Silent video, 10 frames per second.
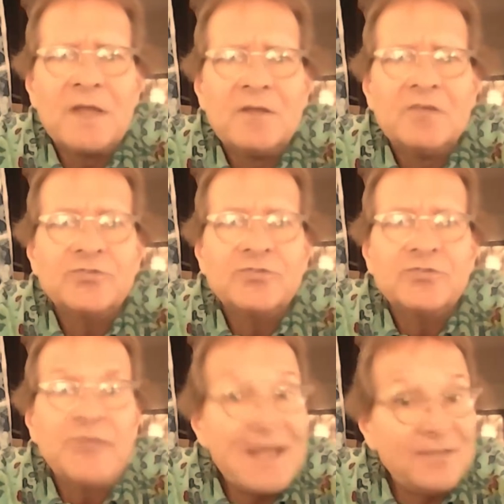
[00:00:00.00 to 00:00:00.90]
So
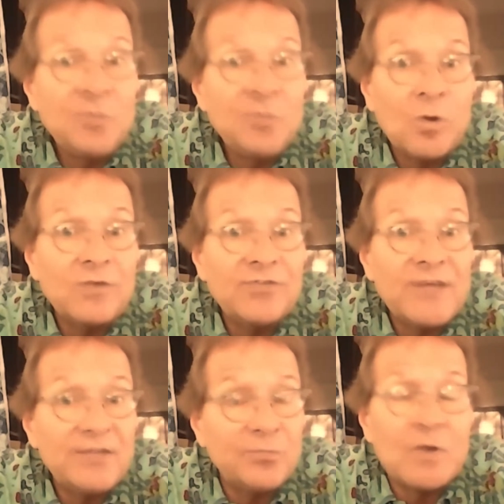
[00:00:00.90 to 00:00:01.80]
that's in the works.
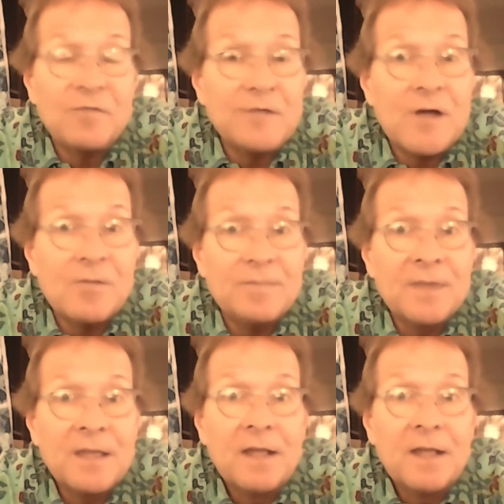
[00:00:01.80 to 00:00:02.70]
That's roughed out.
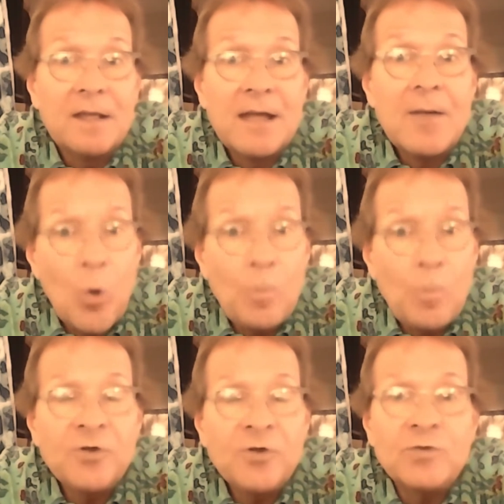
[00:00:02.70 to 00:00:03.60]
I'm
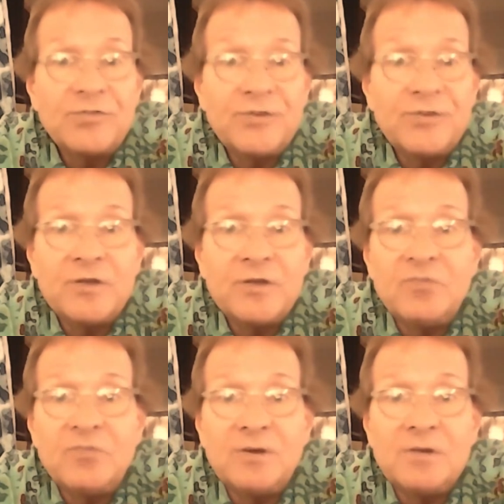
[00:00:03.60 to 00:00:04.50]
hoping to go to
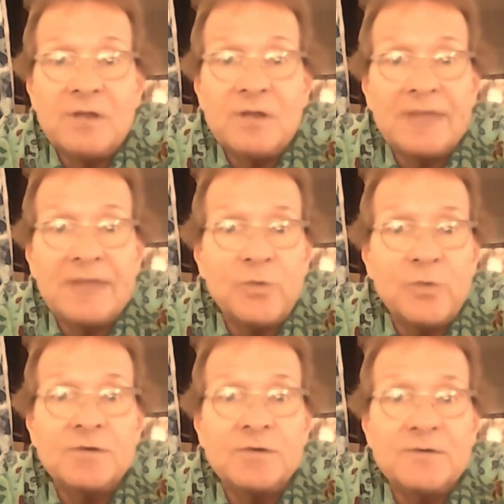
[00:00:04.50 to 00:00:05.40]
Syracuse here in the next
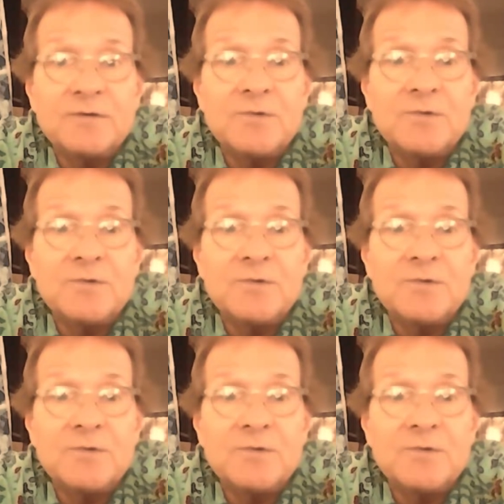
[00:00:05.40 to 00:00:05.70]
week or two